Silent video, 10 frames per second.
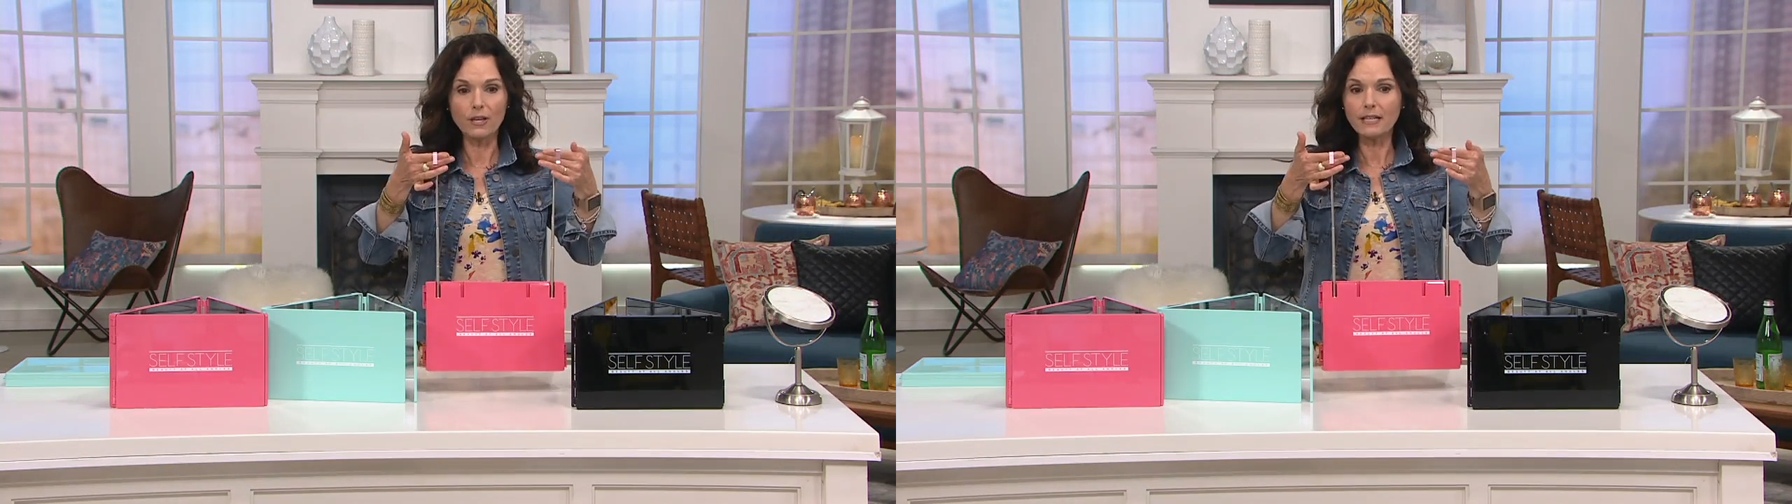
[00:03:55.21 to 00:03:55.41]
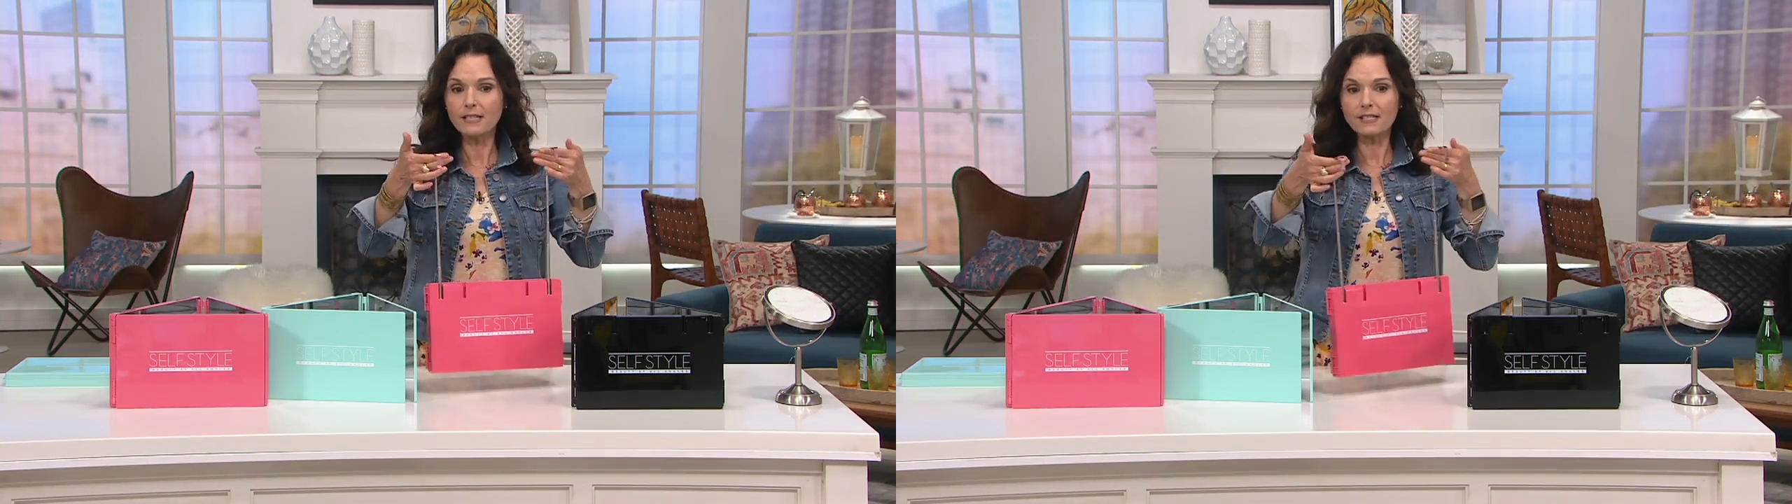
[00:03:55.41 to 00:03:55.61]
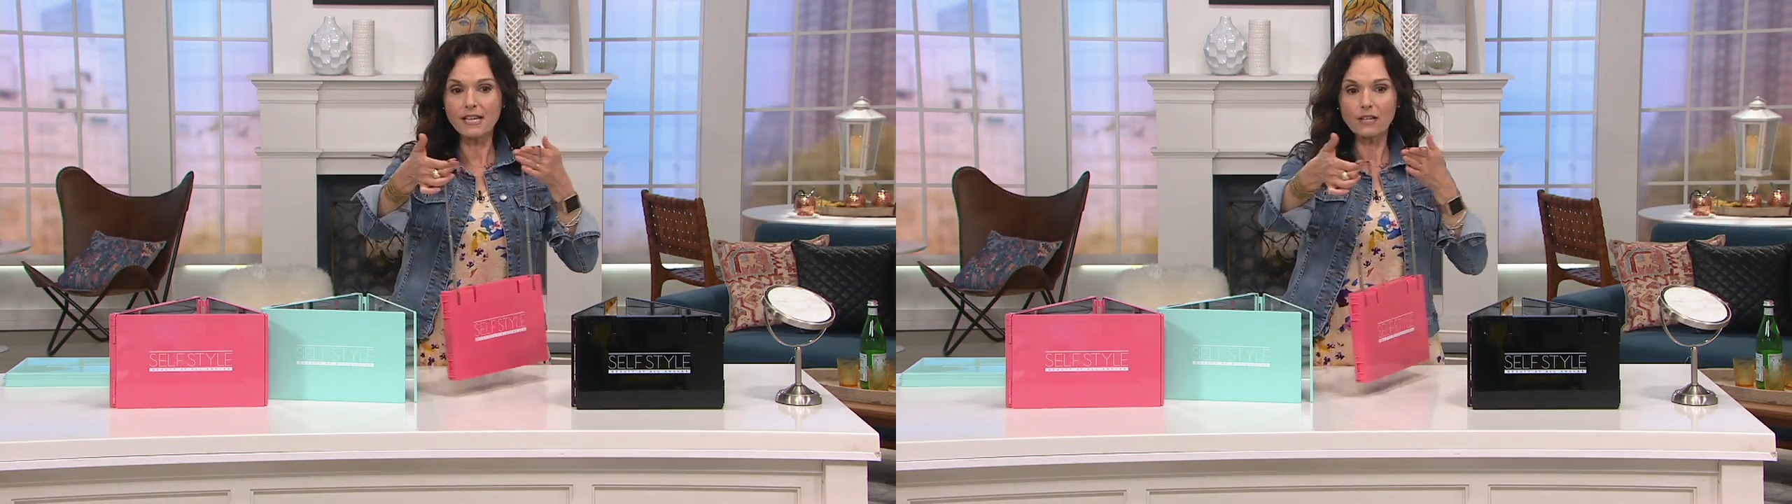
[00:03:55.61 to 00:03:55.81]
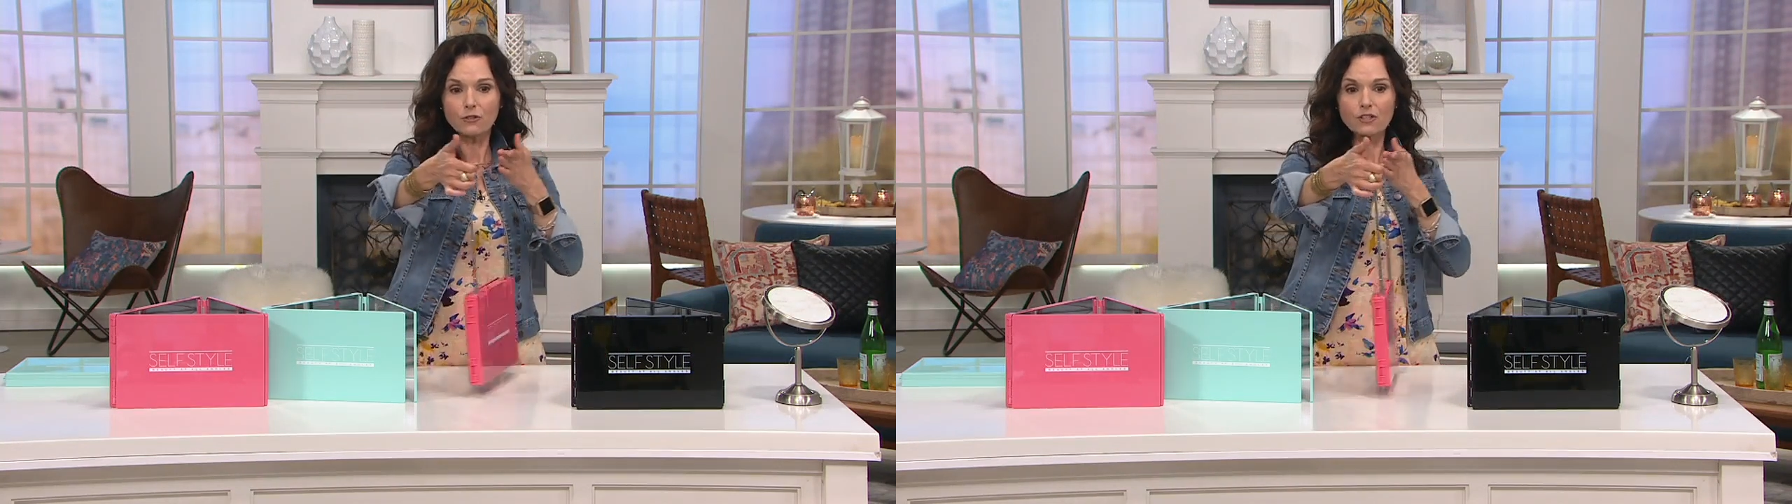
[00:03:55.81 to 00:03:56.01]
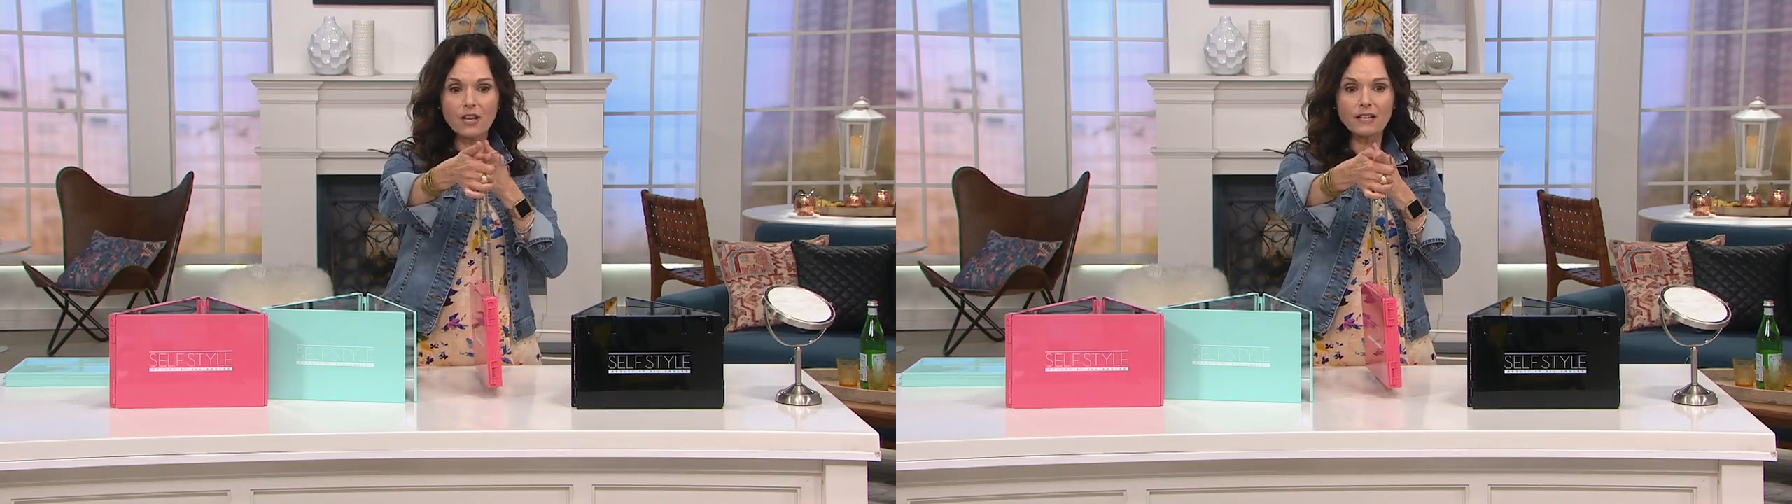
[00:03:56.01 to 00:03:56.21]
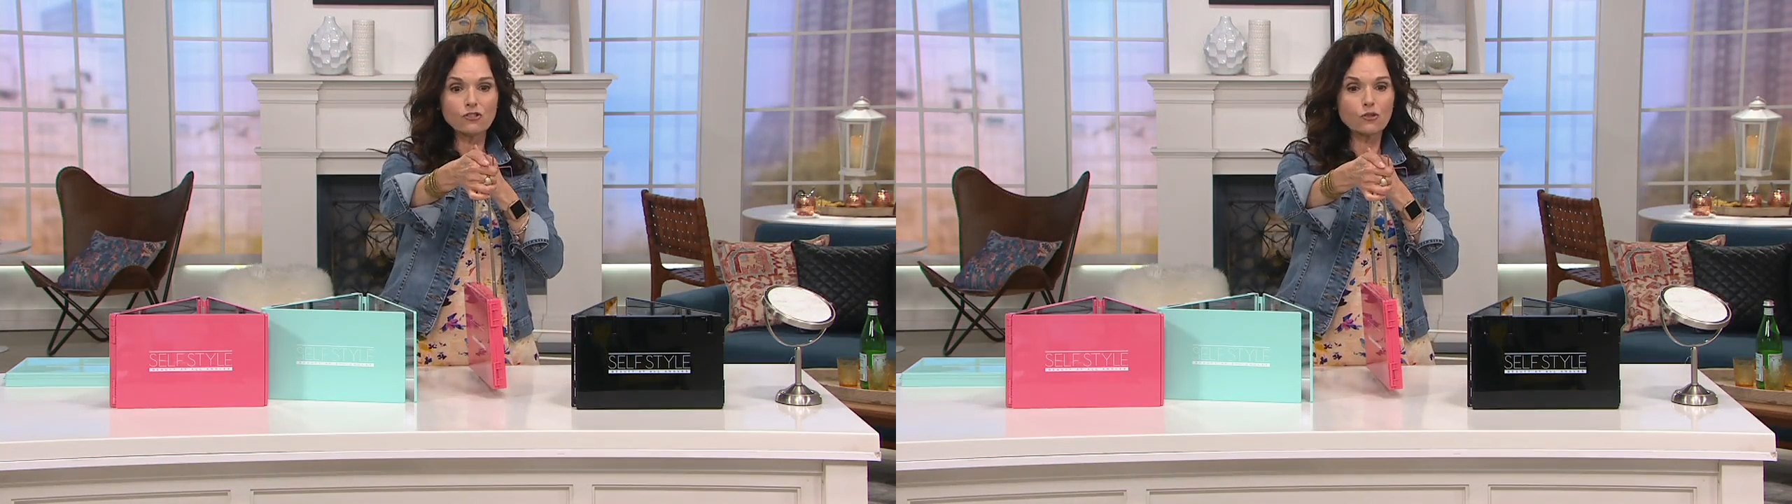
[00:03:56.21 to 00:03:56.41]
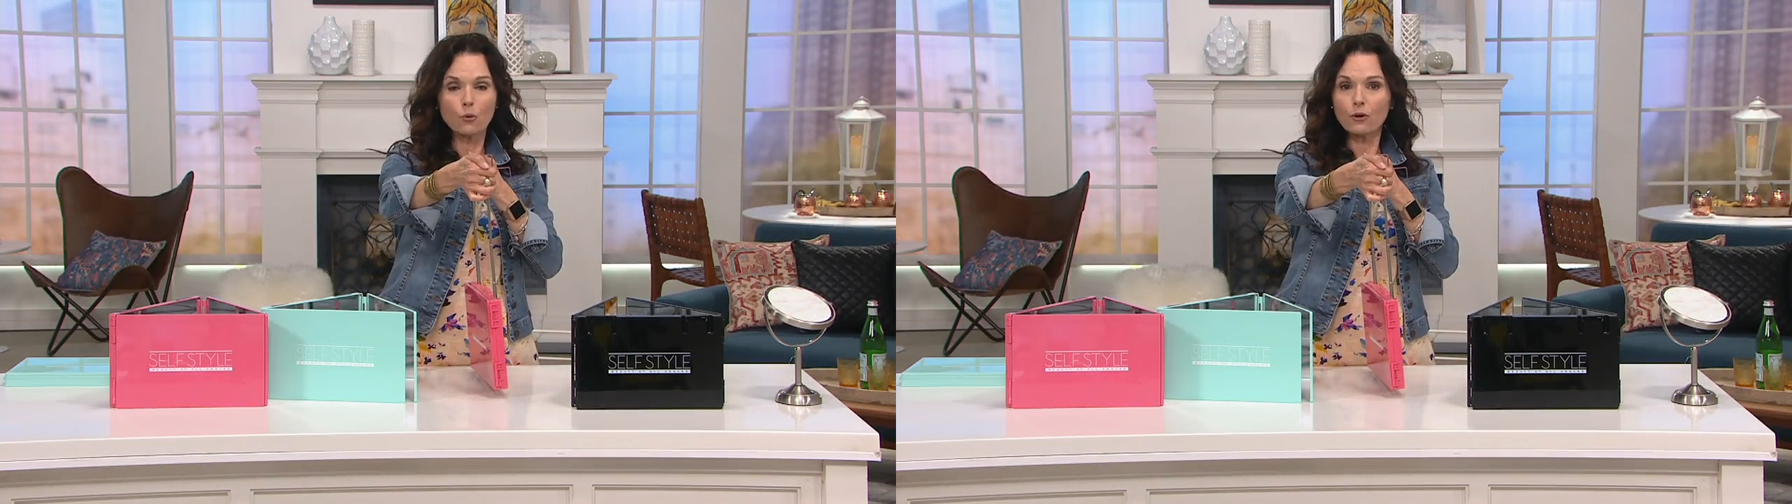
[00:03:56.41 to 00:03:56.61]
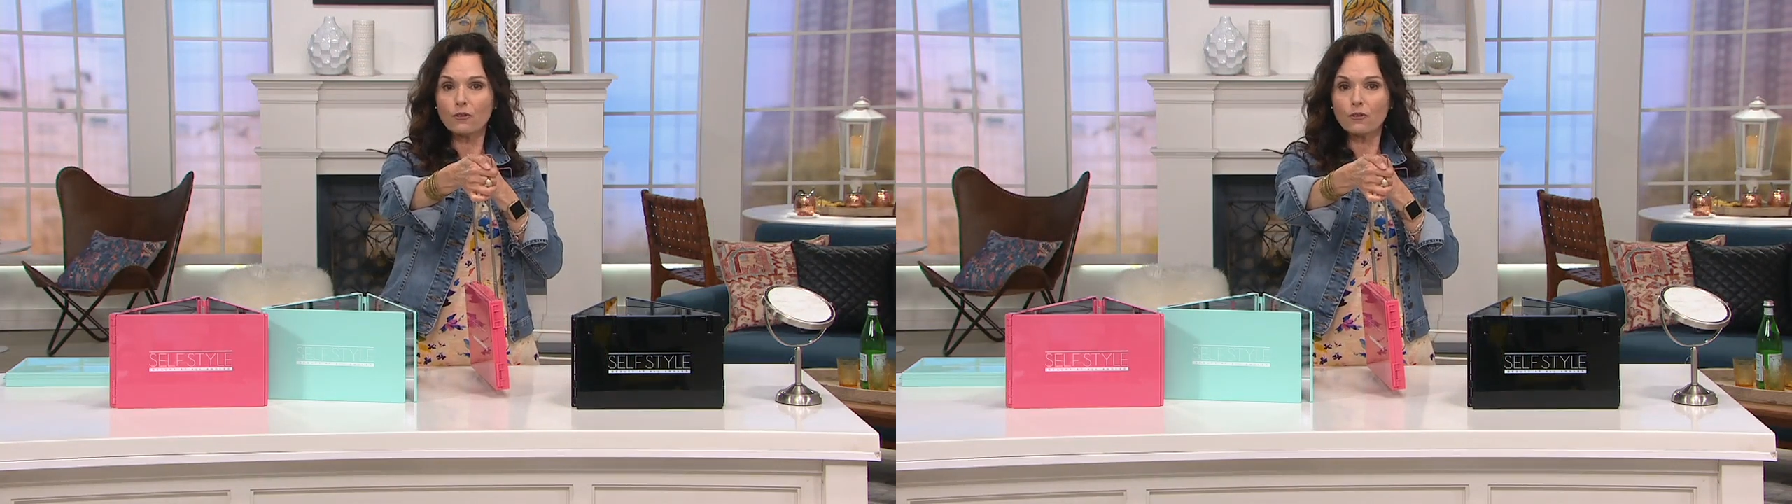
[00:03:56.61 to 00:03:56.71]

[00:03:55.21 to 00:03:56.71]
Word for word: any standard size door.